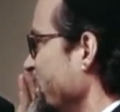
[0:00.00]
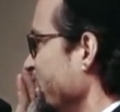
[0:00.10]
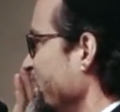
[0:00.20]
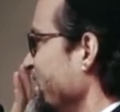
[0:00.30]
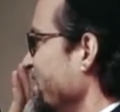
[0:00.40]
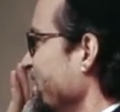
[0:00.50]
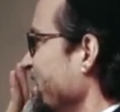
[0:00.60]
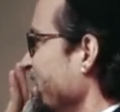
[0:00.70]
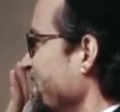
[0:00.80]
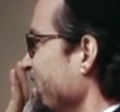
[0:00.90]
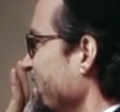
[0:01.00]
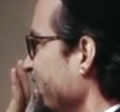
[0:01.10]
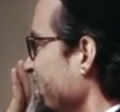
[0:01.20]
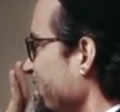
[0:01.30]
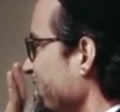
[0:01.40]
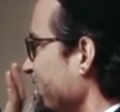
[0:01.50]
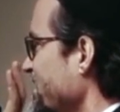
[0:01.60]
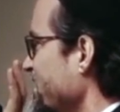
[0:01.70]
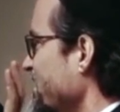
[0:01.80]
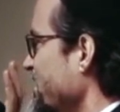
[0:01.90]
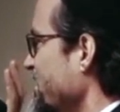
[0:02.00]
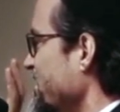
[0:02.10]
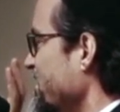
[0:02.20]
Nobody speaks.